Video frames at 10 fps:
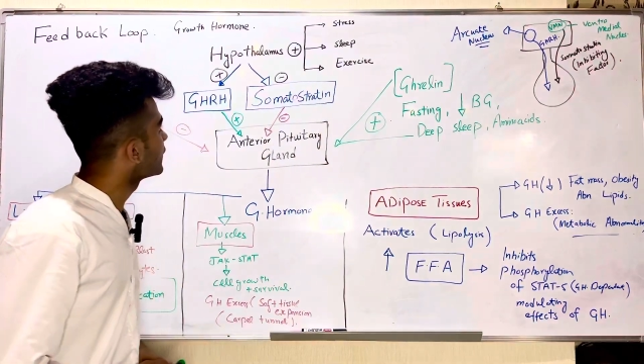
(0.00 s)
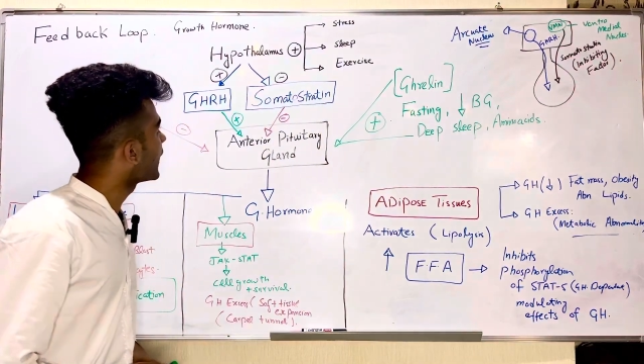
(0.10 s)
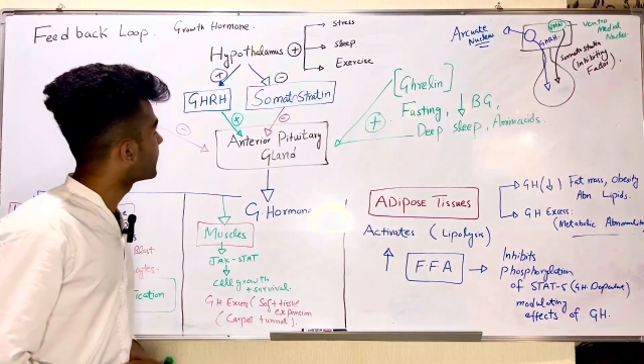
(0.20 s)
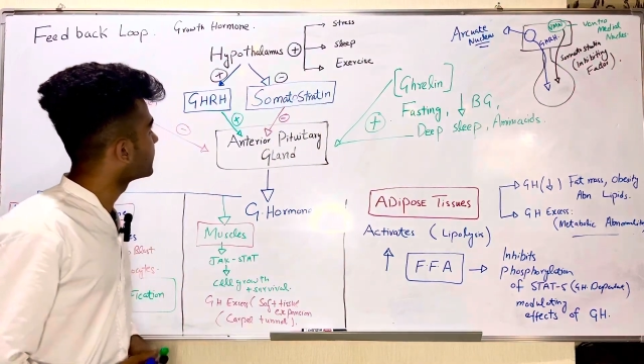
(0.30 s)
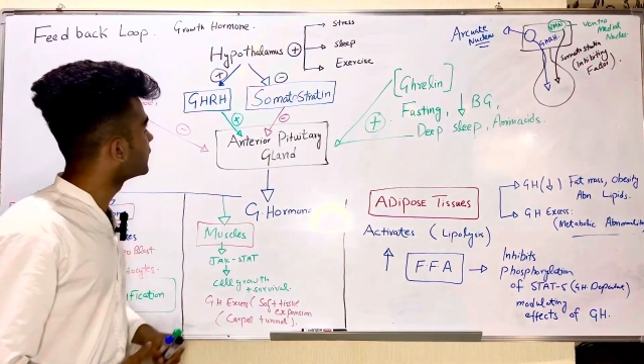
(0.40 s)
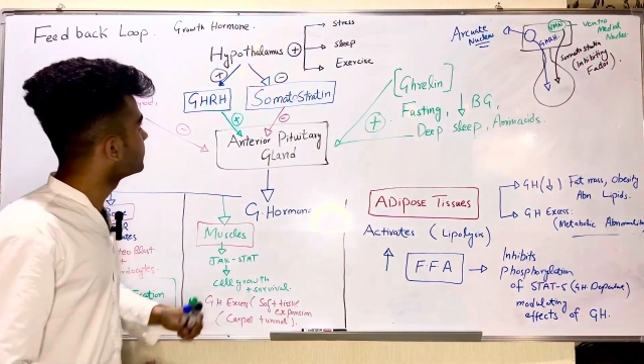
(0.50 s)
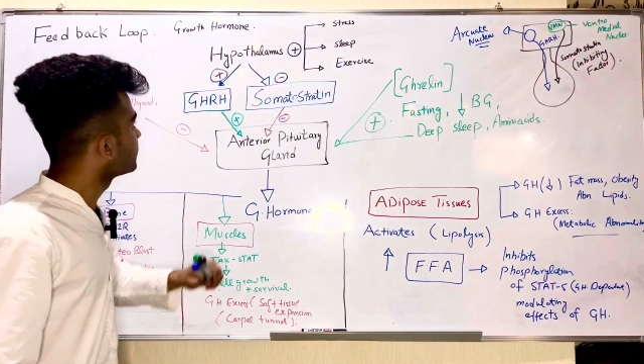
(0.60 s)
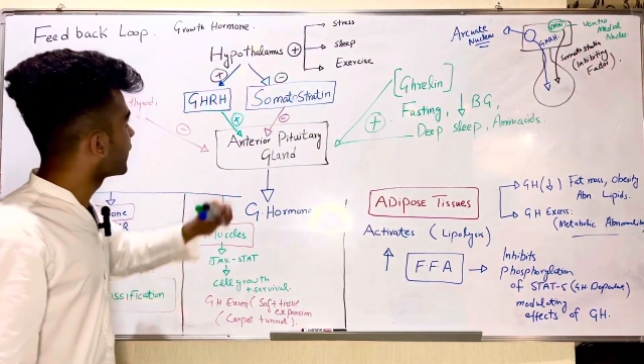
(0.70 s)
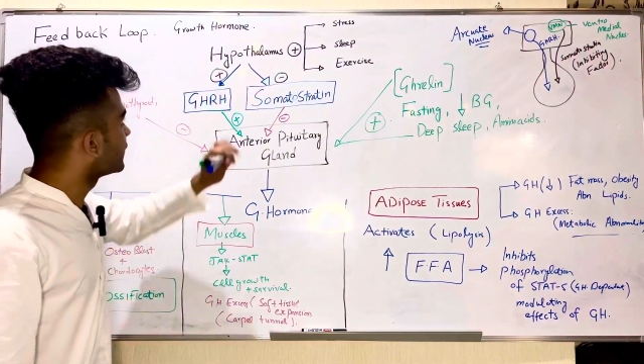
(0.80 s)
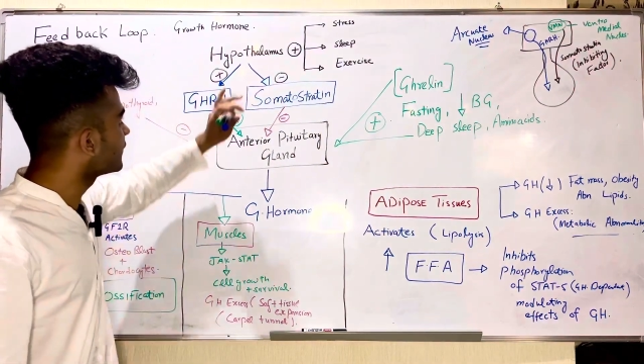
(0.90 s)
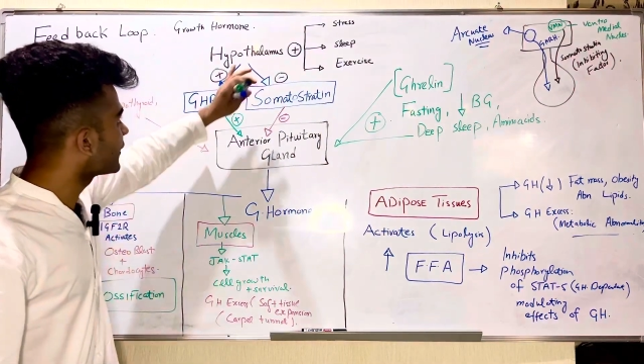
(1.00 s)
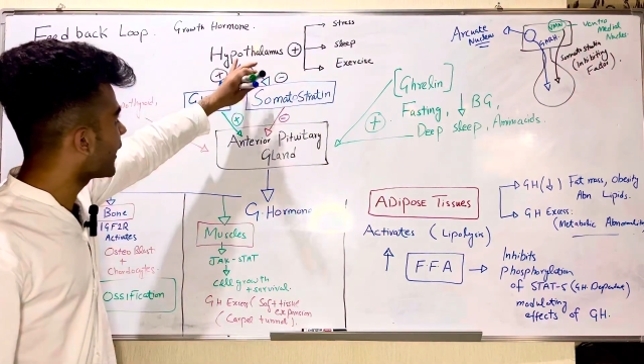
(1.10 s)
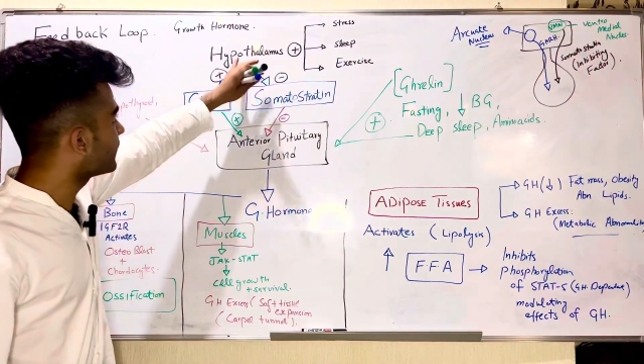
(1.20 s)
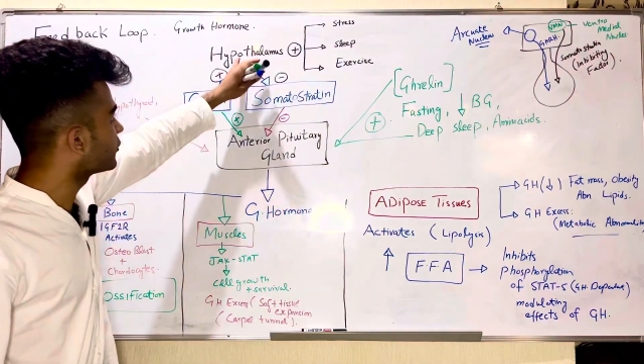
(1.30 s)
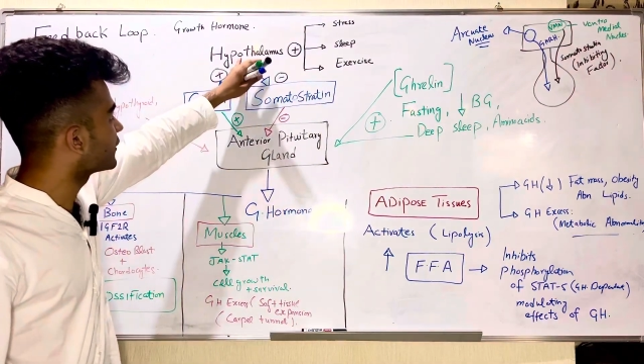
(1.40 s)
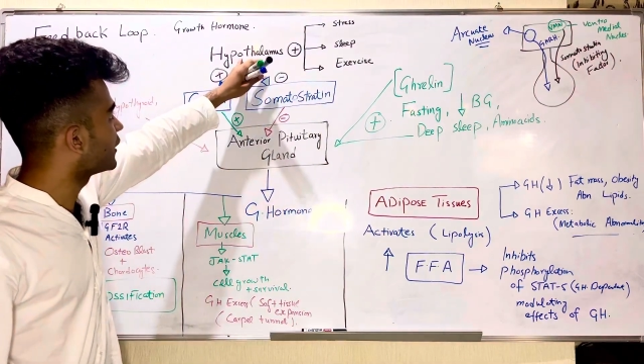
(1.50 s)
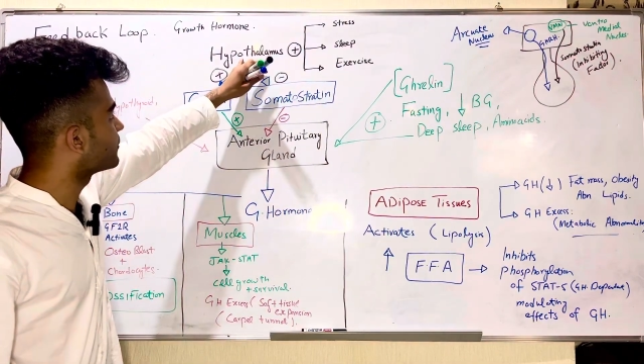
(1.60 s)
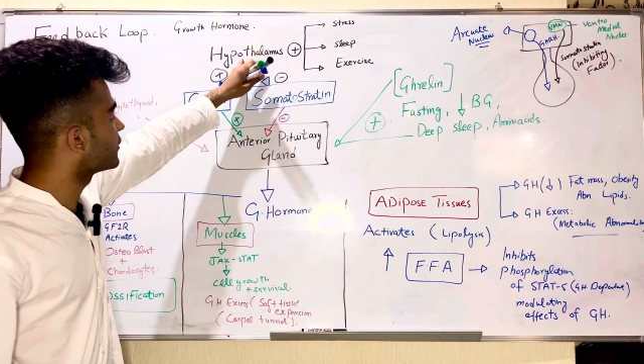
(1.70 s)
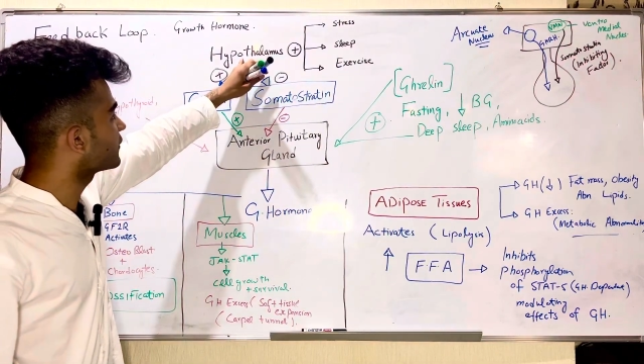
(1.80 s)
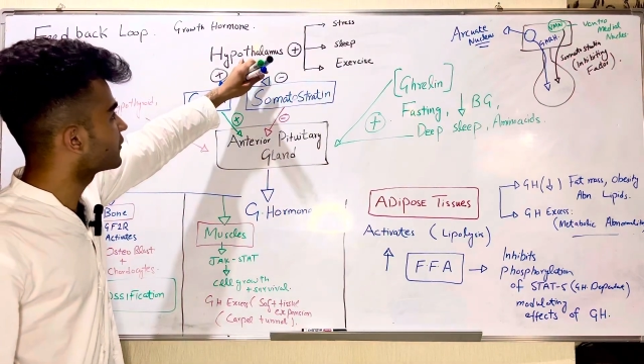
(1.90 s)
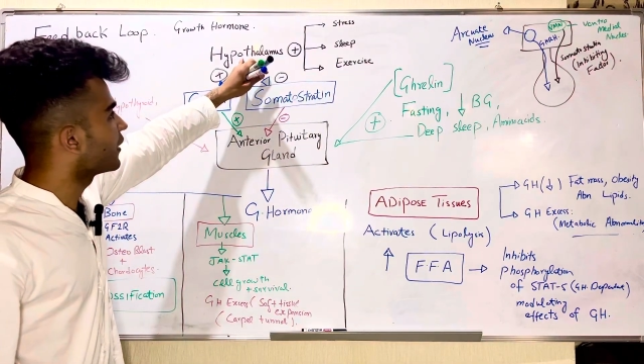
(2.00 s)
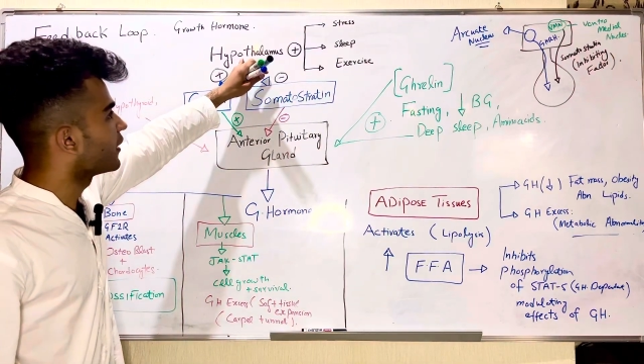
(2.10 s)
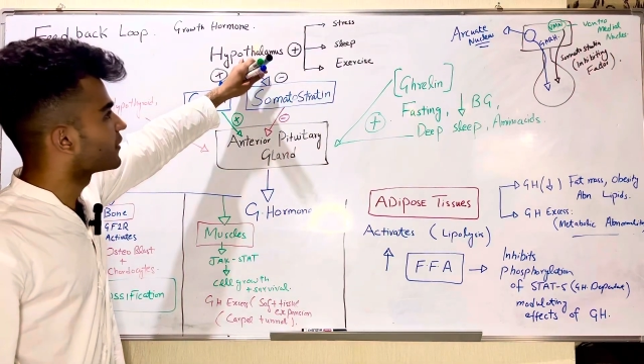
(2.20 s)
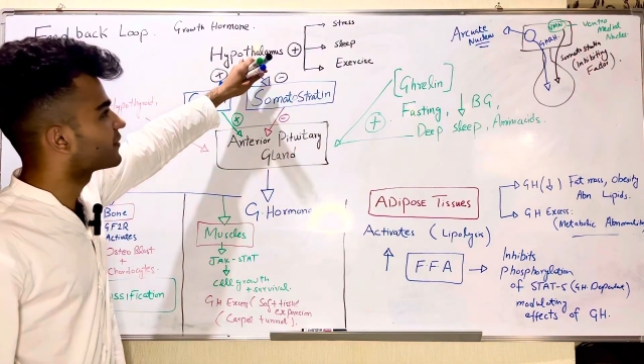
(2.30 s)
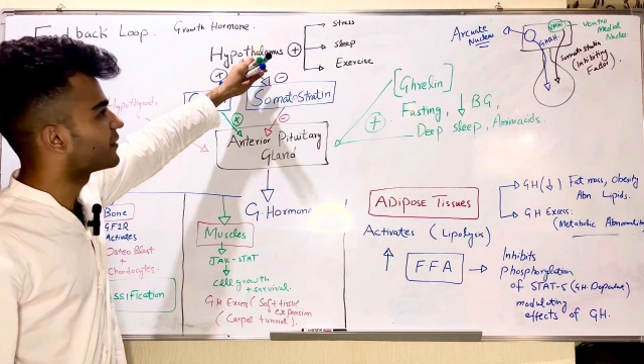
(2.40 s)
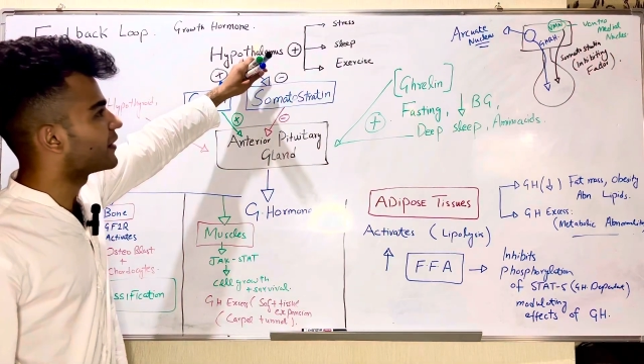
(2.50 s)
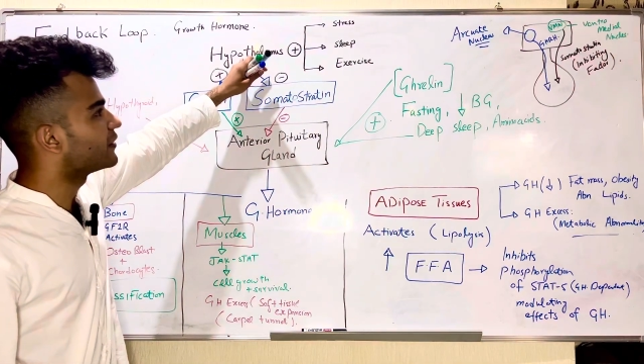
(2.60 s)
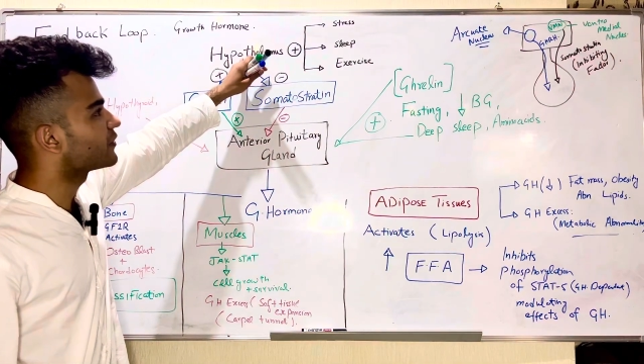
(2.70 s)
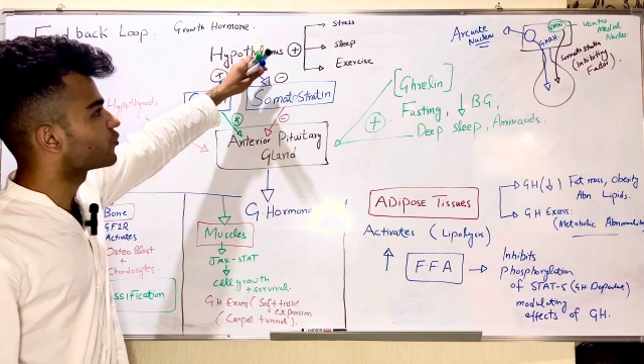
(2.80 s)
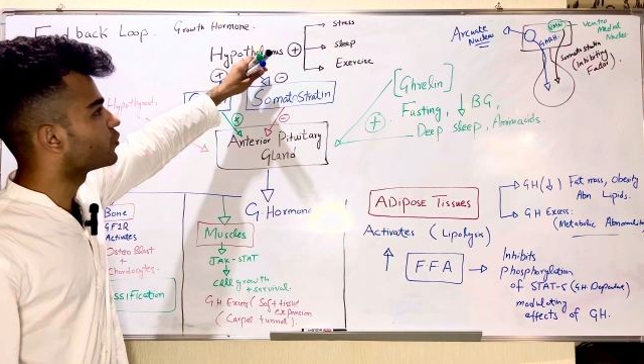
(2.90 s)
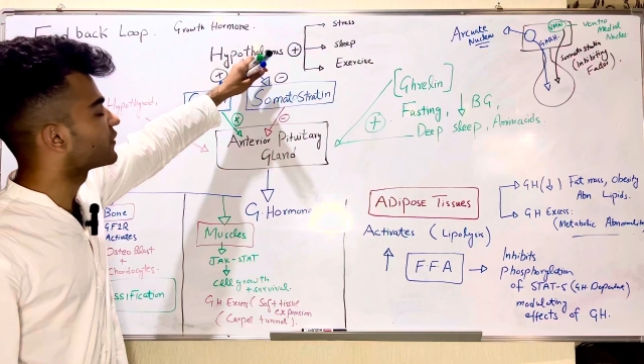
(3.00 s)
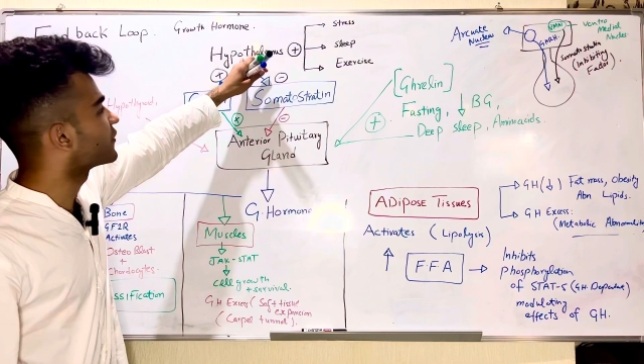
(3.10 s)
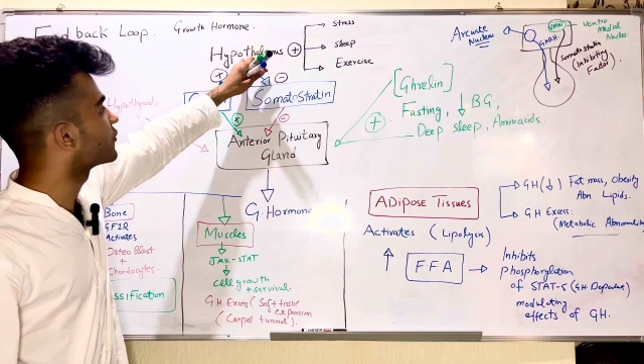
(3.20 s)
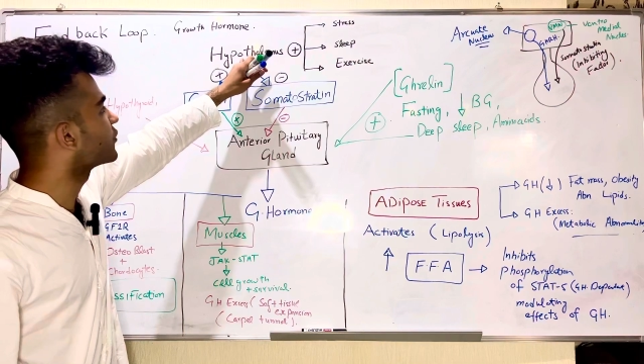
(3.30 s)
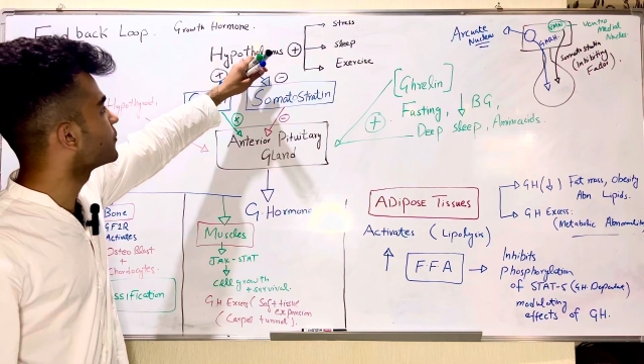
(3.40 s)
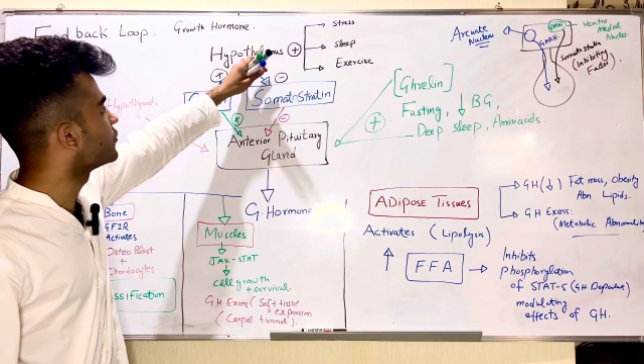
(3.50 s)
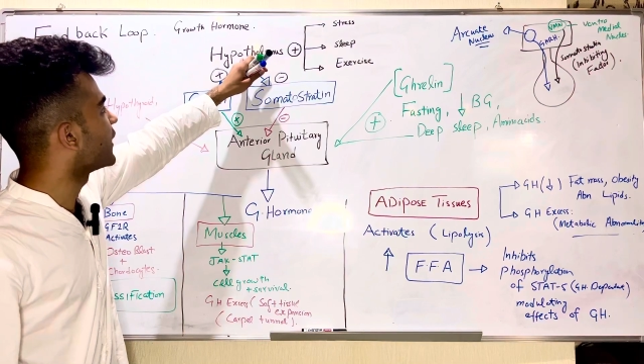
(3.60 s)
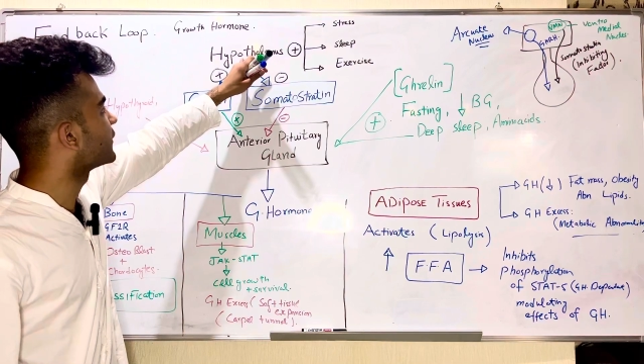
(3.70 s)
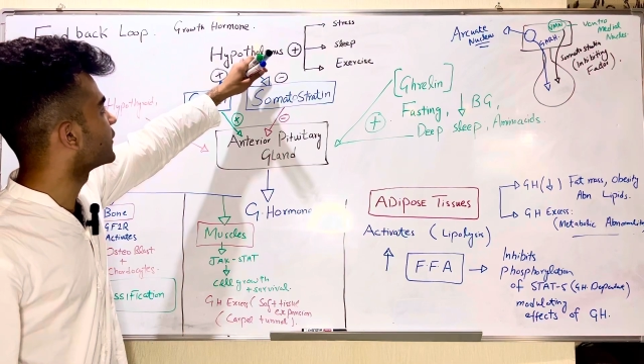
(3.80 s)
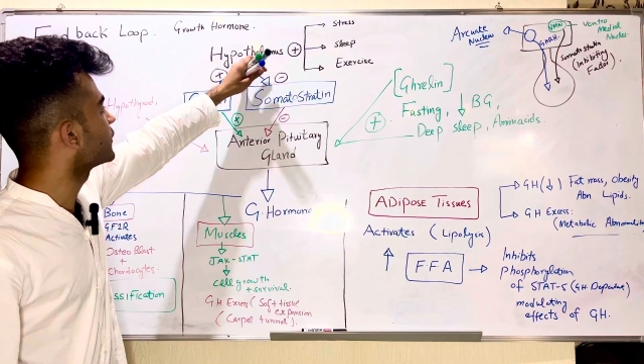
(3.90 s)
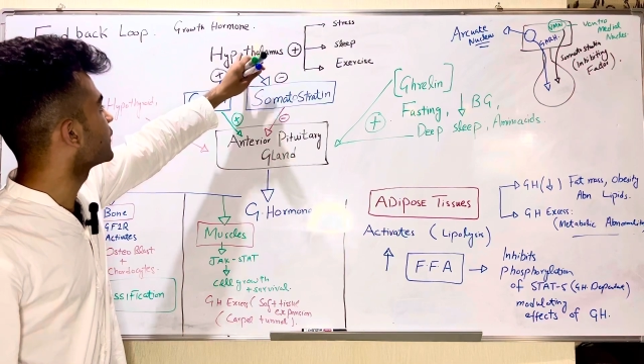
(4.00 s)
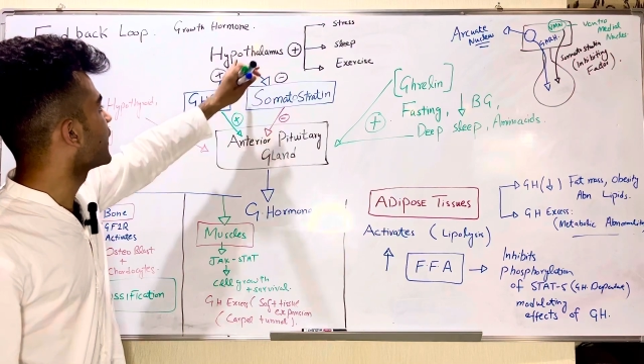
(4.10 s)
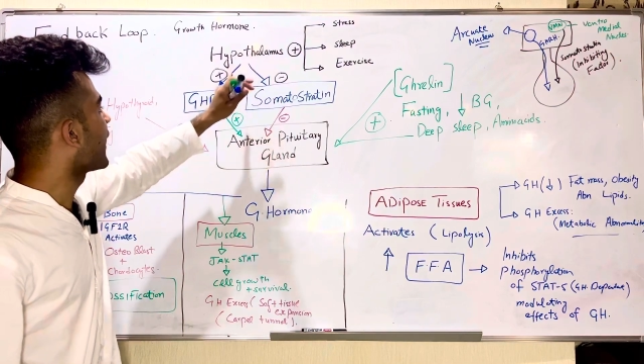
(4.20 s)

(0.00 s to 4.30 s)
will happen? These hypothalamus cells will stimulate it,